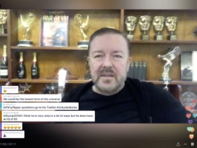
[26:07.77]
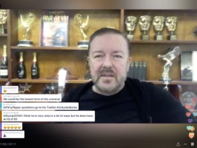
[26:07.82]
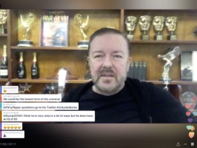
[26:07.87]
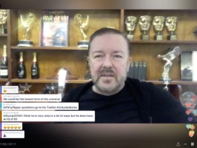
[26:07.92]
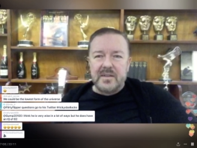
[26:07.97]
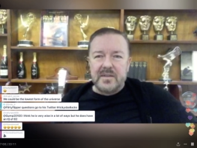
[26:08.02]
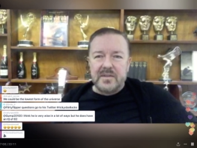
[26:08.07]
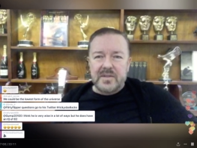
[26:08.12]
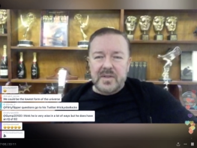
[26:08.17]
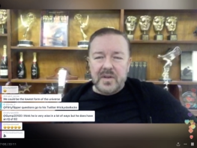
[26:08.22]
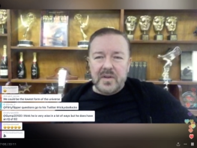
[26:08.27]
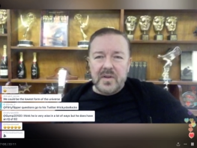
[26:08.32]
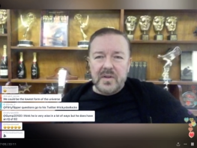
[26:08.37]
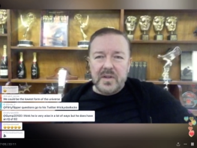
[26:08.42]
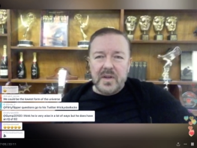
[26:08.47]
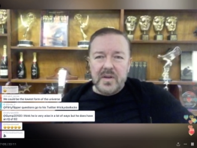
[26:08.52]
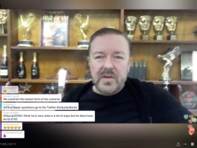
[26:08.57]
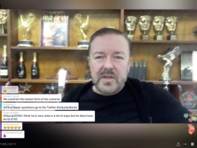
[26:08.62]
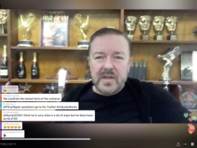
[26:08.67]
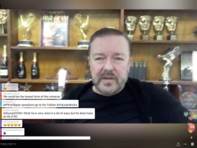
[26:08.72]
So you're
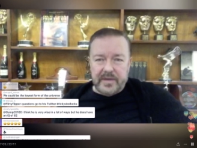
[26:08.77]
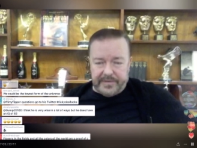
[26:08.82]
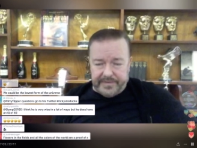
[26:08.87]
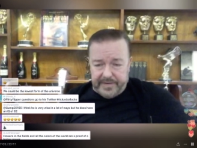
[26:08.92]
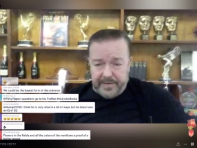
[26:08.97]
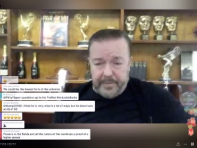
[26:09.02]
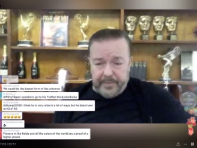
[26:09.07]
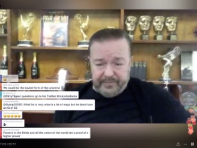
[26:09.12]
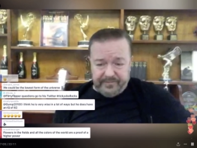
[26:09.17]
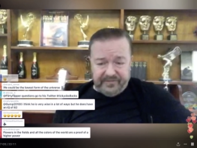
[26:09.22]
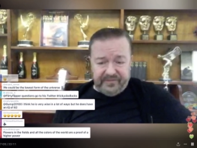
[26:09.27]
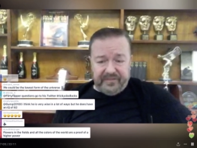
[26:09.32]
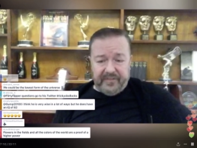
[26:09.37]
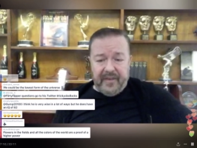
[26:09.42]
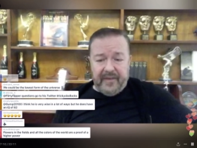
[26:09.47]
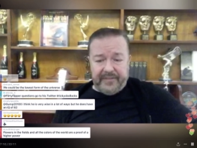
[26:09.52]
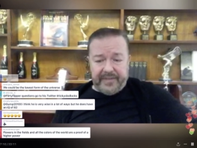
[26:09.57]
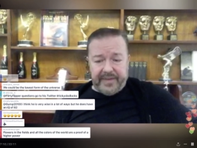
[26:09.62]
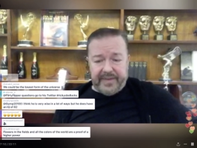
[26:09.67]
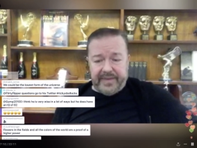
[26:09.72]
used to going, they're
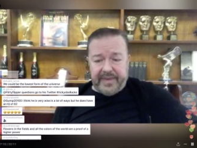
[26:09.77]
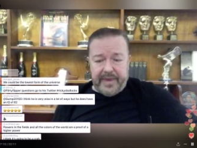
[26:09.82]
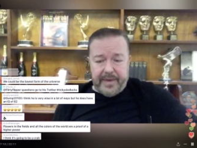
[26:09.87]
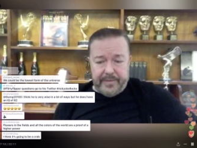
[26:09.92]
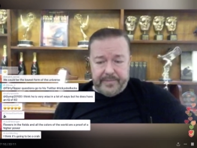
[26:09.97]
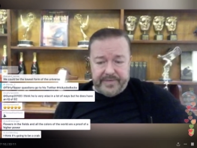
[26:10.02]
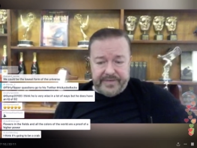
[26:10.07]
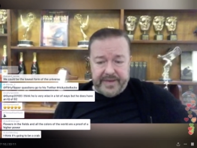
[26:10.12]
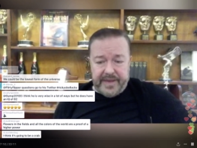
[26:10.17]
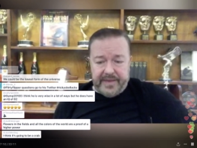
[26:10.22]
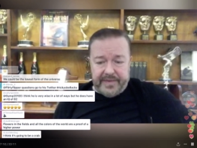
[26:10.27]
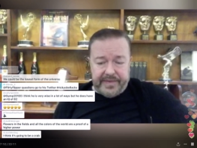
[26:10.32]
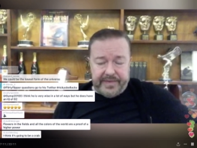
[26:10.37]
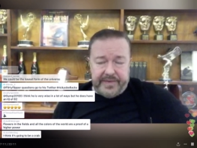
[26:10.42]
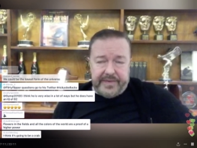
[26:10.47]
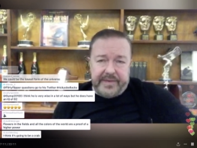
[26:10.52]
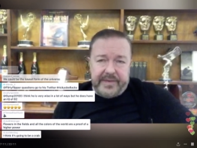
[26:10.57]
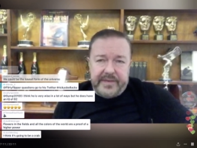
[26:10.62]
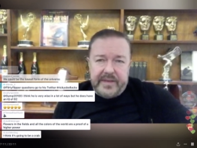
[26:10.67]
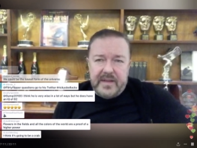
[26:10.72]
fucking useless.
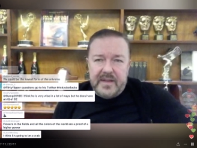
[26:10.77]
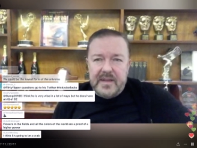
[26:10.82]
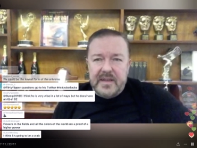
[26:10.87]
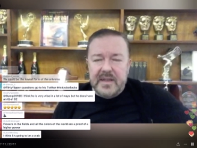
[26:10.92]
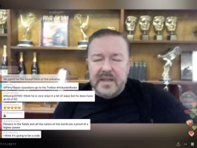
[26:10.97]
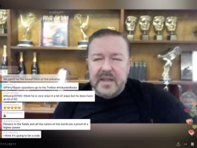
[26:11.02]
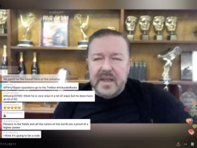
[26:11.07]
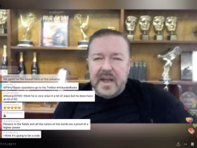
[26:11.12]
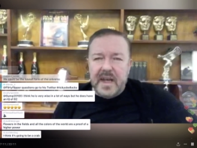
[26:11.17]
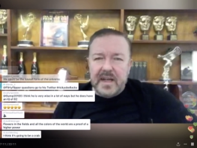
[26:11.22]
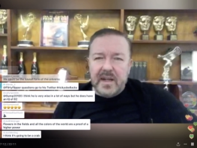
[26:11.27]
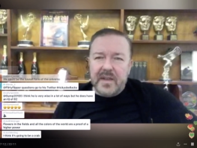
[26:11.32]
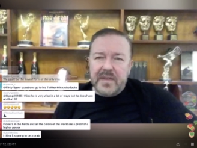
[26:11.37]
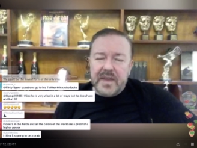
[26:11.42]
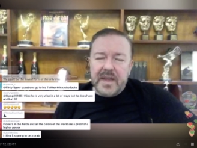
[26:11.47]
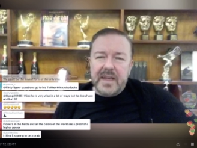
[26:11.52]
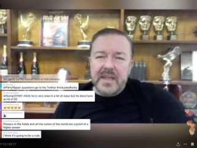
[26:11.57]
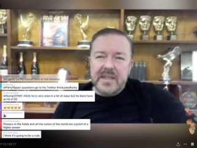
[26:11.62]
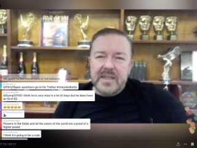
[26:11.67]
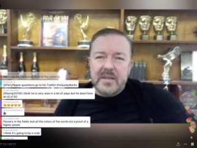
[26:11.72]
And I think
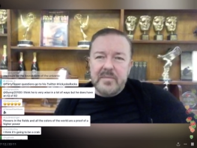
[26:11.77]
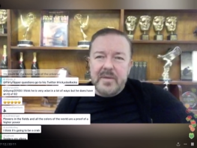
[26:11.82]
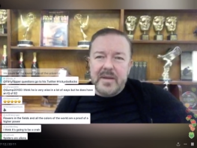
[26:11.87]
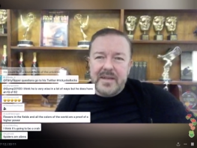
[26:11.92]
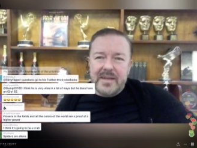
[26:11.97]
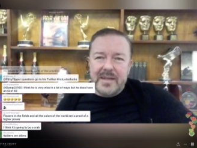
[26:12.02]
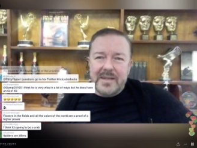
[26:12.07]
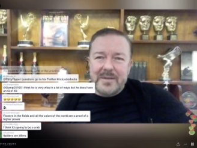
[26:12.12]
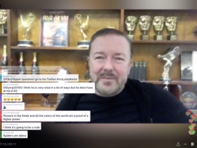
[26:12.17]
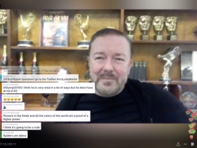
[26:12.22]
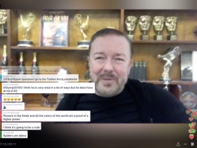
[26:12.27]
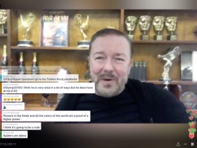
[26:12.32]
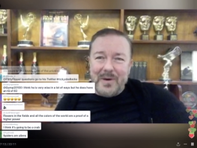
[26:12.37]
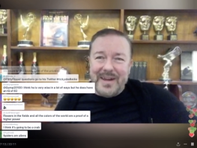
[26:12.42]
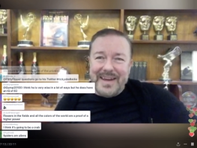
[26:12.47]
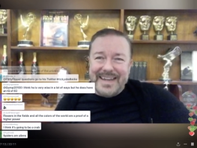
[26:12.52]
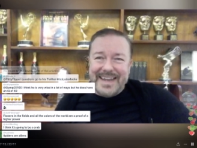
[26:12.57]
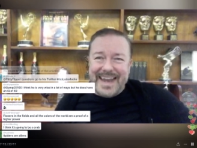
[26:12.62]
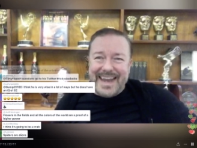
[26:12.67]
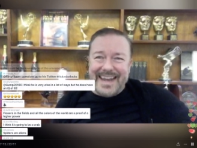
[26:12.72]
it's going to be
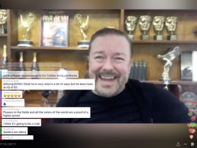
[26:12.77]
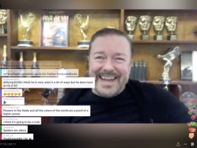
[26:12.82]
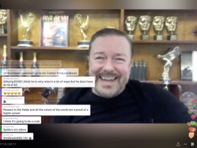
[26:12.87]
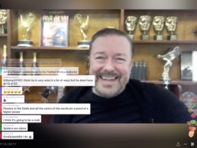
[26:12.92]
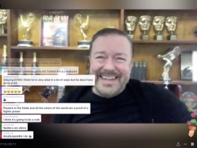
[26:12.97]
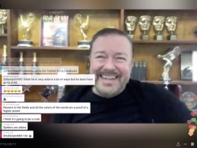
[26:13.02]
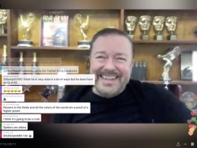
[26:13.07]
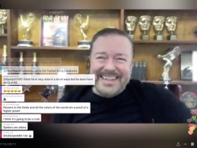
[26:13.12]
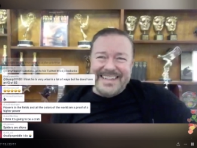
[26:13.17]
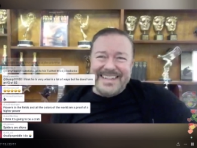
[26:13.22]
disappointing.